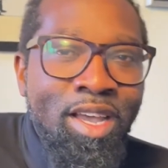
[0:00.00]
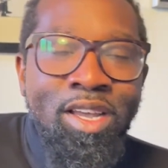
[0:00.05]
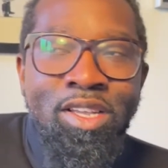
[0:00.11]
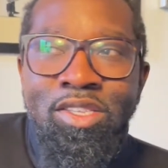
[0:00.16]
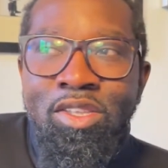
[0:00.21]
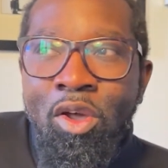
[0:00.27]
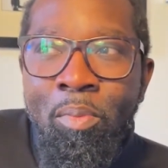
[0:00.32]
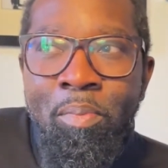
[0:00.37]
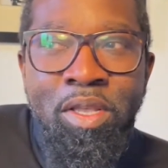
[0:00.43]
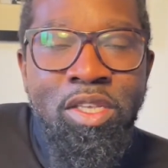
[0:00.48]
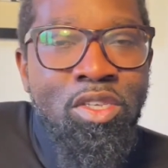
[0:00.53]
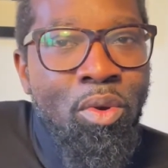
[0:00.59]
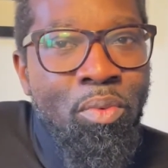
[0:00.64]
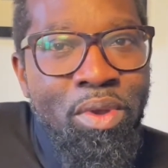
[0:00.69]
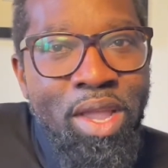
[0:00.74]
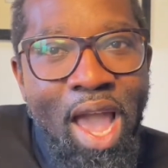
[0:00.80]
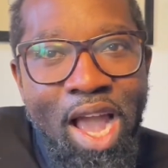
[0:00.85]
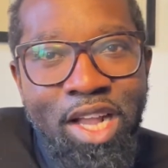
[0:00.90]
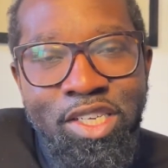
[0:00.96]
Don't be so
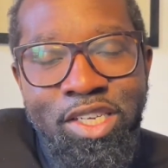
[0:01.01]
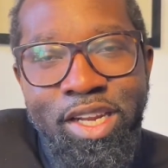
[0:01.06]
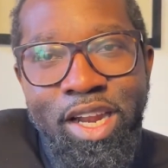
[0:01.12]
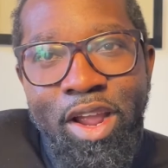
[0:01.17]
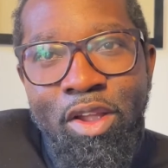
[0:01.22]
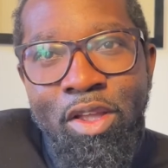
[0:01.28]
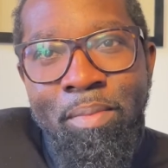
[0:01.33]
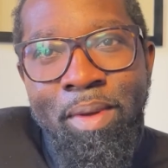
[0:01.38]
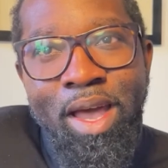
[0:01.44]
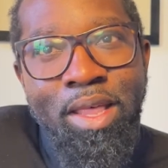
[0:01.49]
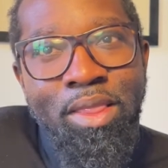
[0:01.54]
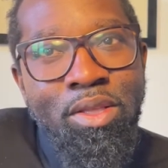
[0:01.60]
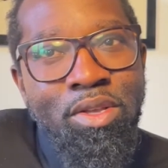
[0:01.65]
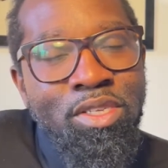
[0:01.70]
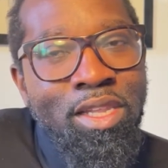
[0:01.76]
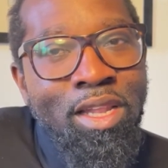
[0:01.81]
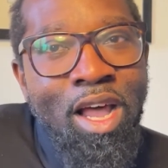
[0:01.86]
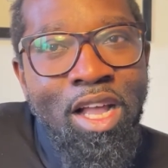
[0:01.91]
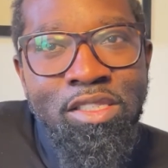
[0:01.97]
reactionary, man.
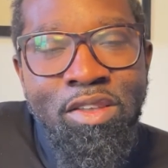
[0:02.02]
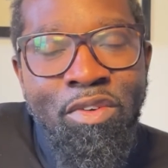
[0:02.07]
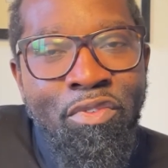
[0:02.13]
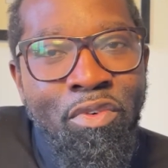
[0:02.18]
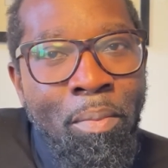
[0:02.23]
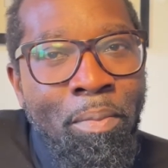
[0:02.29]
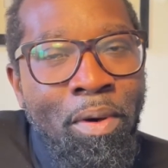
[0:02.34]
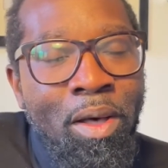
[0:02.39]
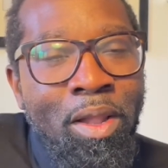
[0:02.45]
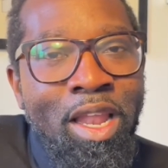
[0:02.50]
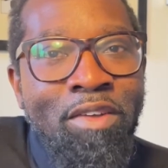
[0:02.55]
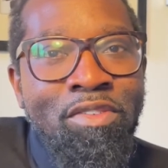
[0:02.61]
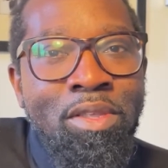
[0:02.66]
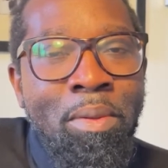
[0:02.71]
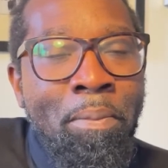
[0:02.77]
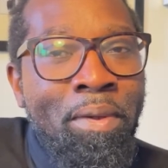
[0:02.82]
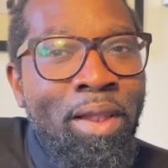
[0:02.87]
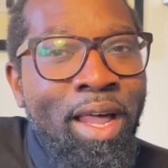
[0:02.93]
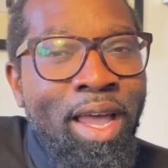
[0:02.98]
There's lots of football left to
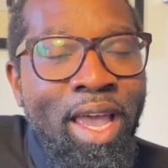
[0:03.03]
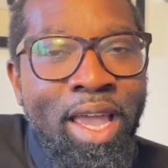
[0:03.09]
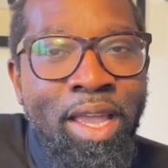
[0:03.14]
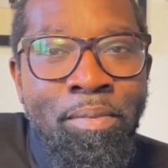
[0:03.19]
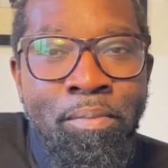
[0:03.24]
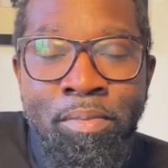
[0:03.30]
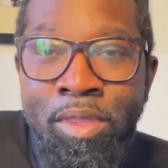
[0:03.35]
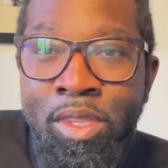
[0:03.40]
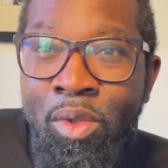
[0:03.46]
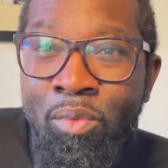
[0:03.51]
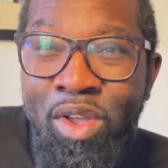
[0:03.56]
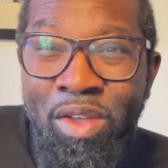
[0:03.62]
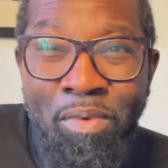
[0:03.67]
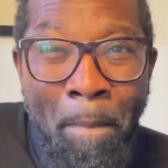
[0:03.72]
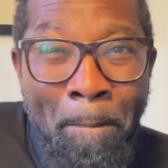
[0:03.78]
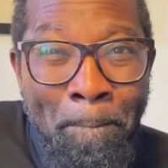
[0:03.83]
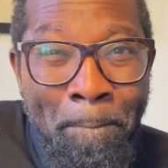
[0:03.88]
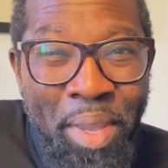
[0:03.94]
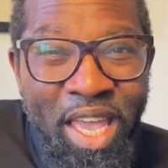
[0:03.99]
play. We have
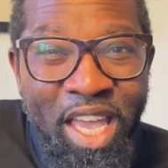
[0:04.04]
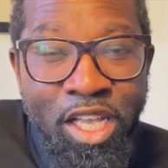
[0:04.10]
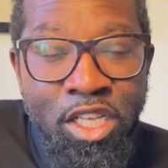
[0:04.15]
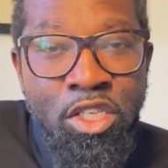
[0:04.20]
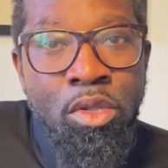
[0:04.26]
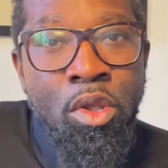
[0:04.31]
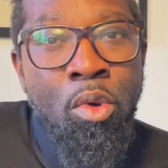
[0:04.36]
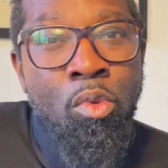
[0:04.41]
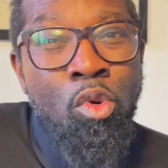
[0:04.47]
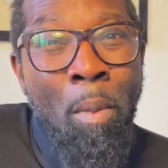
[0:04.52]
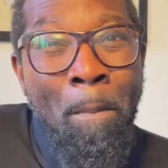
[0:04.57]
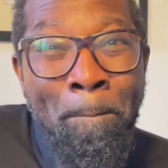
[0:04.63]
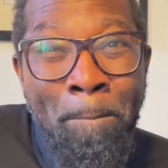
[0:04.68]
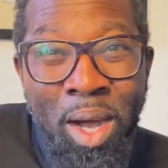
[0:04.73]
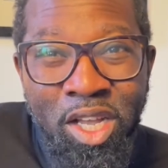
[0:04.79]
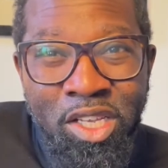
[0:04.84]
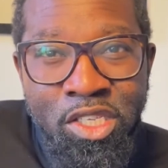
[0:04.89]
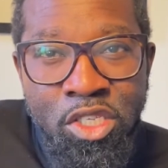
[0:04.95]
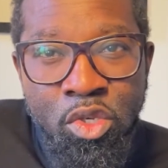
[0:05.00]
a big,
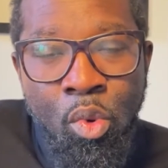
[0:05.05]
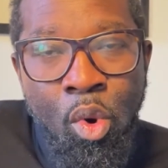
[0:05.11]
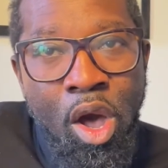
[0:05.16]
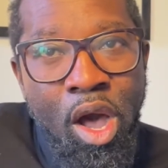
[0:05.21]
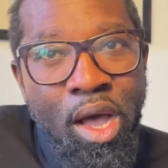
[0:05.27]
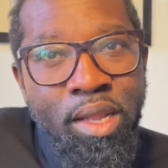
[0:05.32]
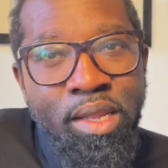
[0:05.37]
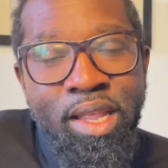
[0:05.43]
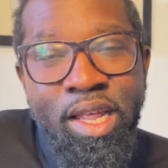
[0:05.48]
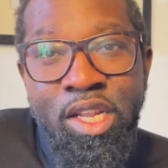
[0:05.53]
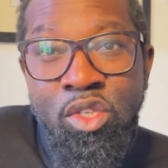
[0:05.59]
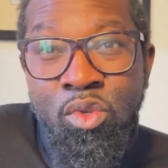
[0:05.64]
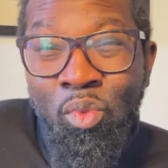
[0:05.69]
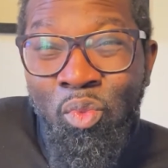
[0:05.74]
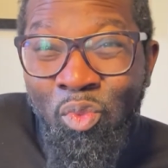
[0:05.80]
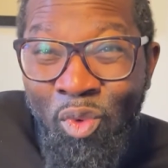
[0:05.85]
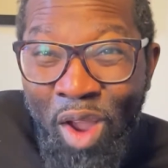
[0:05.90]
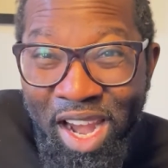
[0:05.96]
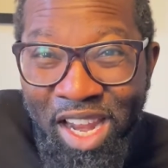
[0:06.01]
robust squad that
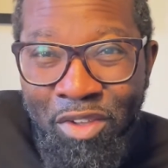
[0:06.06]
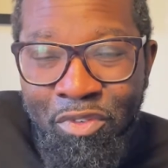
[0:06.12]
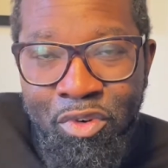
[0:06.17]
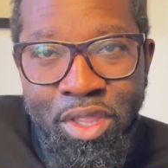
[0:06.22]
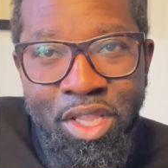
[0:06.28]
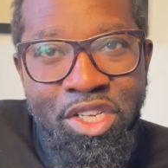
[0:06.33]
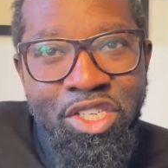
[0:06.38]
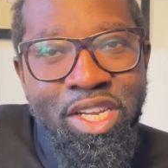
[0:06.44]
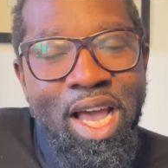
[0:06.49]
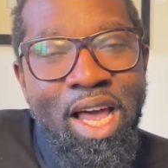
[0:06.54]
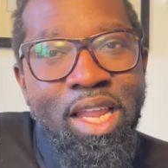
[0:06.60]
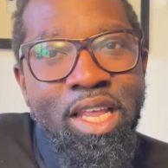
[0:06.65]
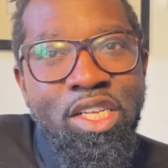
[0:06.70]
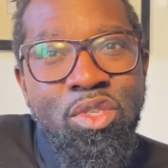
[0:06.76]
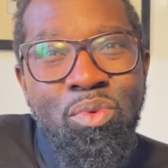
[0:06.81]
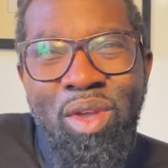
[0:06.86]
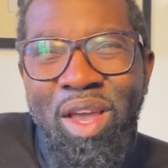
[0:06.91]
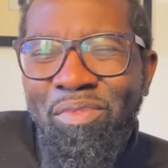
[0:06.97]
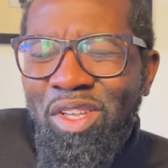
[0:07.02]
is ready for the challenge.
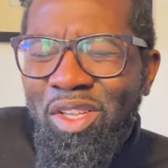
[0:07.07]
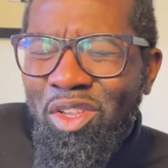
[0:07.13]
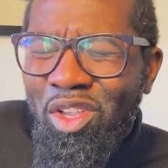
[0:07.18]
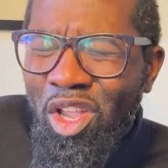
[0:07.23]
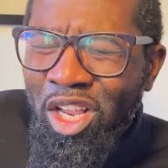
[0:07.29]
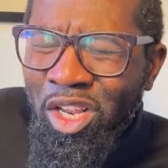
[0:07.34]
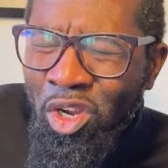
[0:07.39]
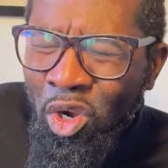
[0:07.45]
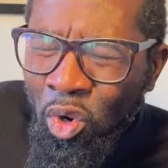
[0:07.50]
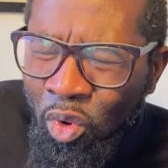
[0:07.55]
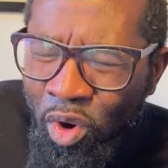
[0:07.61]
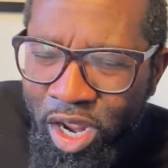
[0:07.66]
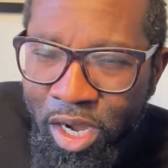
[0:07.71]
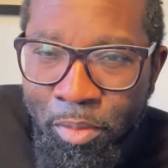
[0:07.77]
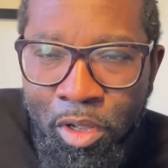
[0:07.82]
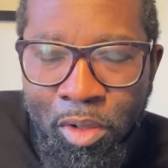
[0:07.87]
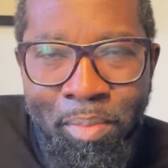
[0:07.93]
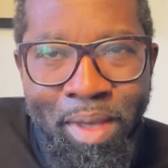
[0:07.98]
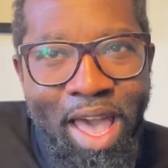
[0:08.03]
We have an
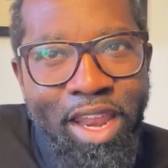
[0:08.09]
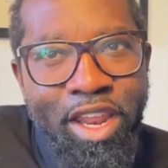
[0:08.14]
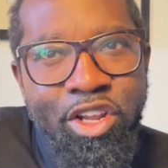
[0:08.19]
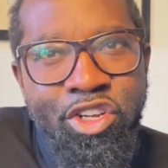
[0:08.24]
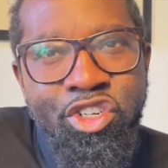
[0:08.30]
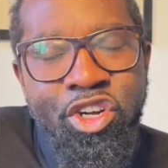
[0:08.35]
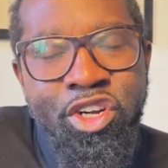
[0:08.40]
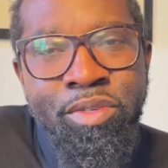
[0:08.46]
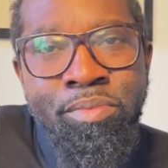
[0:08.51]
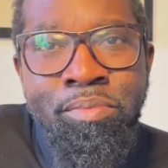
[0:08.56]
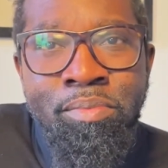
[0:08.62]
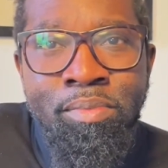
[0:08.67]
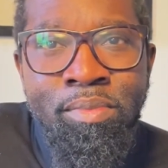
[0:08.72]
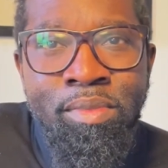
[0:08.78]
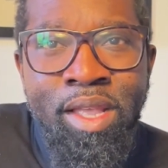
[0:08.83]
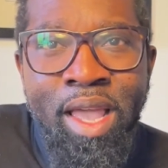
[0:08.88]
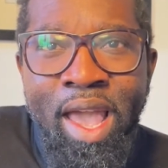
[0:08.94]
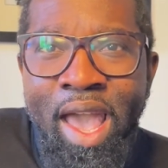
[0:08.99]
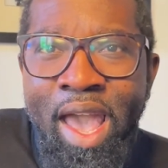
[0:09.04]
incredible manager.
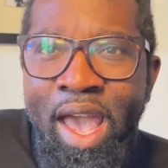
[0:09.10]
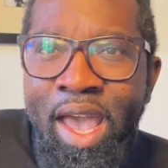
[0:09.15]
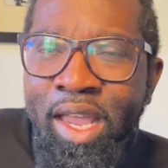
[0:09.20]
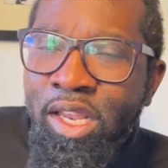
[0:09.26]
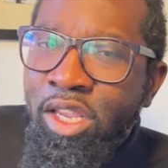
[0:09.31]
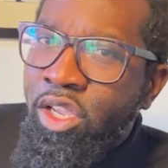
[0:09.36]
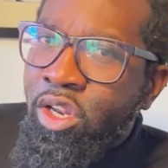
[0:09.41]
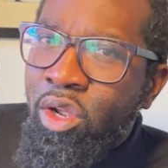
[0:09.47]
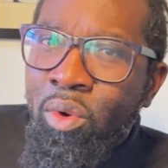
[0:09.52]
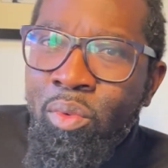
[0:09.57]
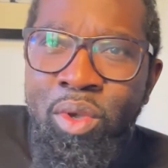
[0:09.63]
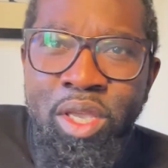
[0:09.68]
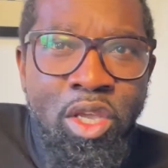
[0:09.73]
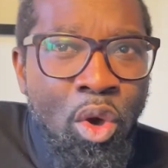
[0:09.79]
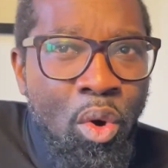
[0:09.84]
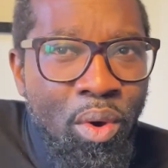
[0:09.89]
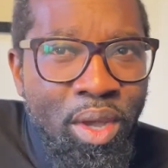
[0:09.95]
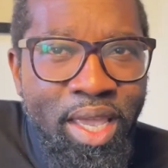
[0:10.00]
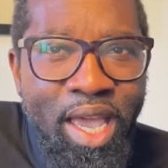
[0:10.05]
And, we
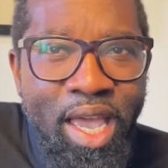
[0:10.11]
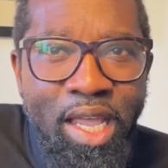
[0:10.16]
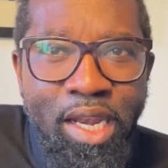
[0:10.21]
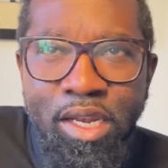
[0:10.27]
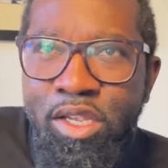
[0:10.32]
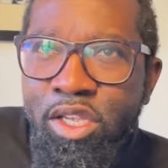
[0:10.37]
go again.